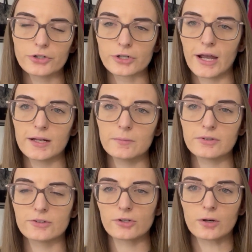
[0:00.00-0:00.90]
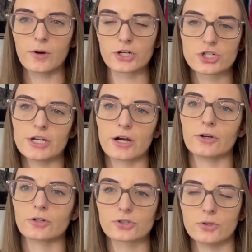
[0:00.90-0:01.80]
your items, it's going to want to share
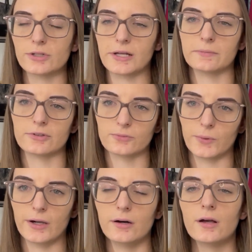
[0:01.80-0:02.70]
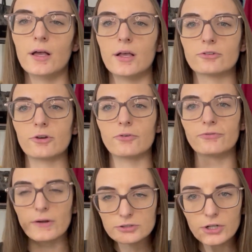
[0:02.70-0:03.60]
your sold items as well. So
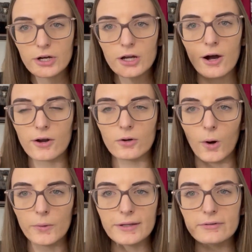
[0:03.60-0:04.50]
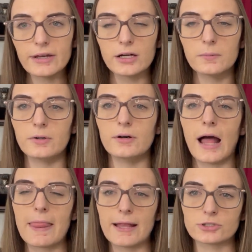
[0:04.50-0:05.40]
filter it on only available,
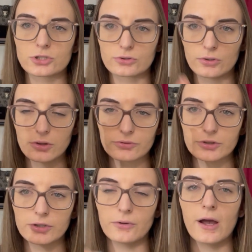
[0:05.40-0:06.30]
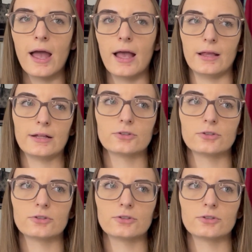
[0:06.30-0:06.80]
and then scroll through. And